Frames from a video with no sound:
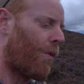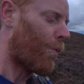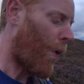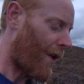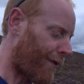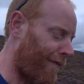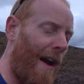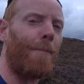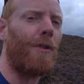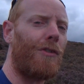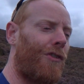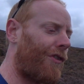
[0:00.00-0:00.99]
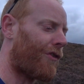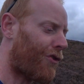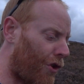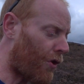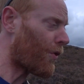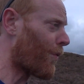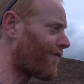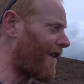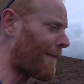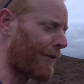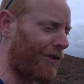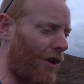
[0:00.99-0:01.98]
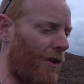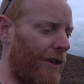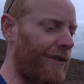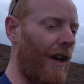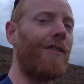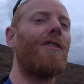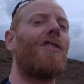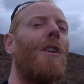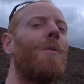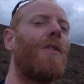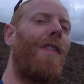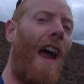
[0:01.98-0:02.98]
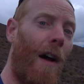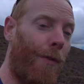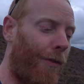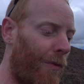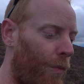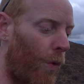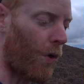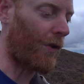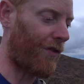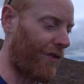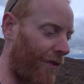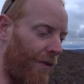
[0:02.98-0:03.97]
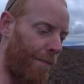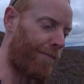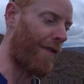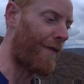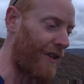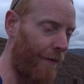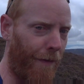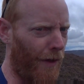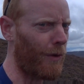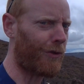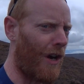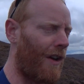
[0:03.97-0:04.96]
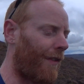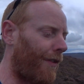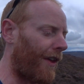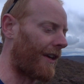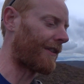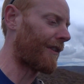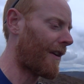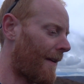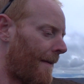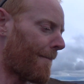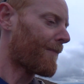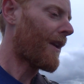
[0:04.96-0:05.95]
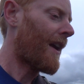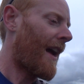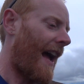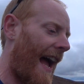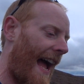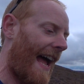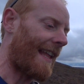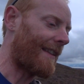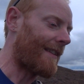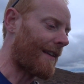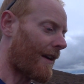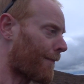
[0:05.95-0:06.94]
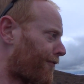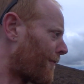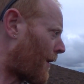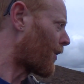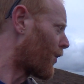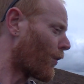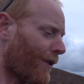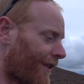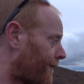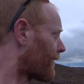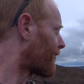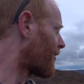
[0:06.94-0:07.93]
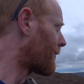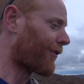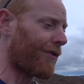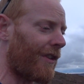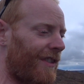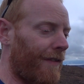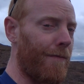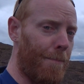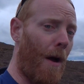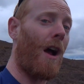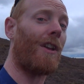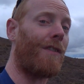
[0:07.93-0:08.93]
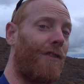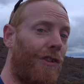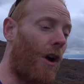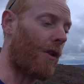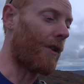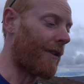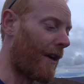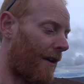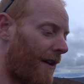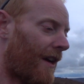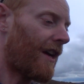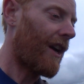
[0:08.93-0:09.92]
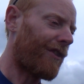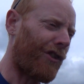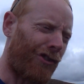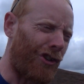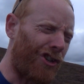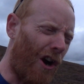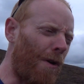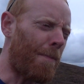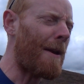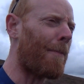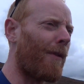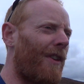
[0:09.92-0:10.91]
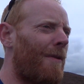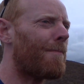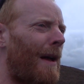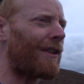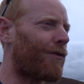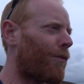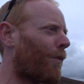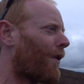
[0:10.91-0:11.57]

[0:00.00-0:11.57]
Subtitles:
what the Ramblers do, what Ramblers Scotland does in terms of health and walks and provision for those kinds of things, and promote all the different groups in the different parts of Scotland, just to show people the immense